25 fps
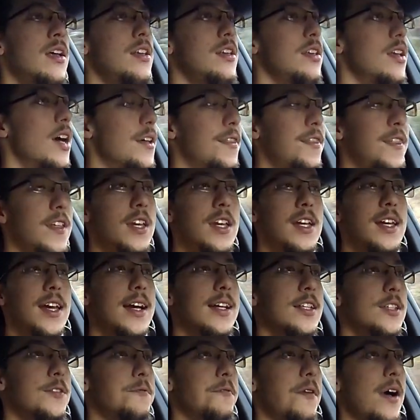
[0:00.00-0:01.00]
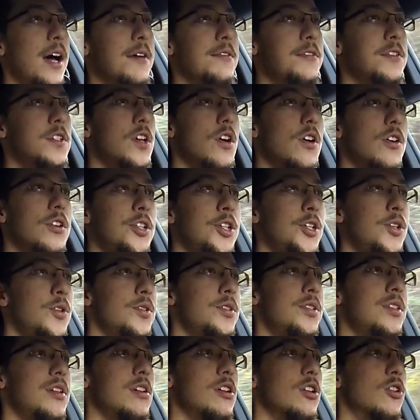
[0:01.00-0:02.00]
Nothing against 5-star
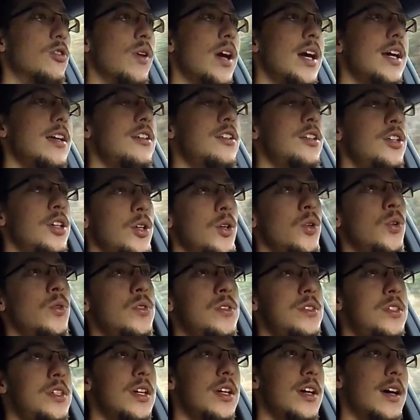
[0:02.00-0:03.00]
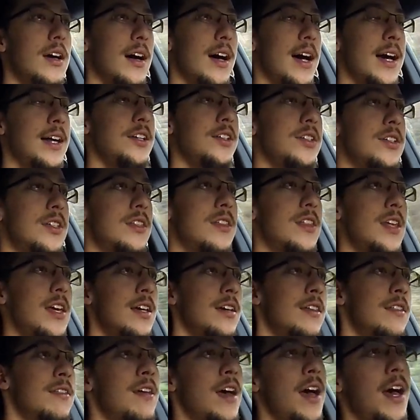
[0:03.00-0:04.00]
tunes. They're great tunes. I just
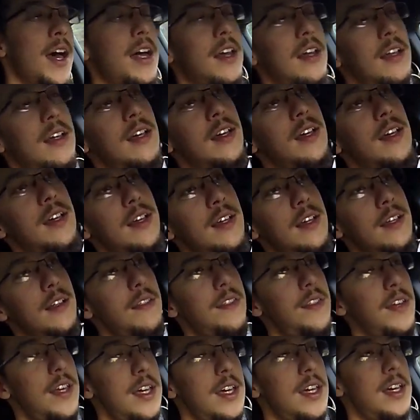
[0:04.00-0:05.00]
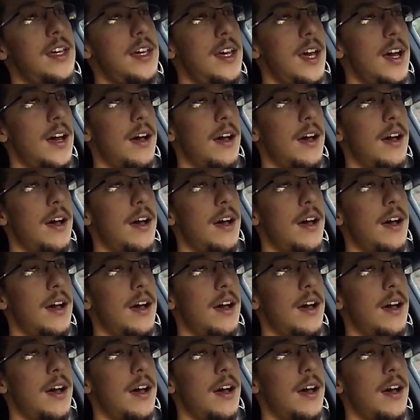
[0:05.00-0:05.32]
think that the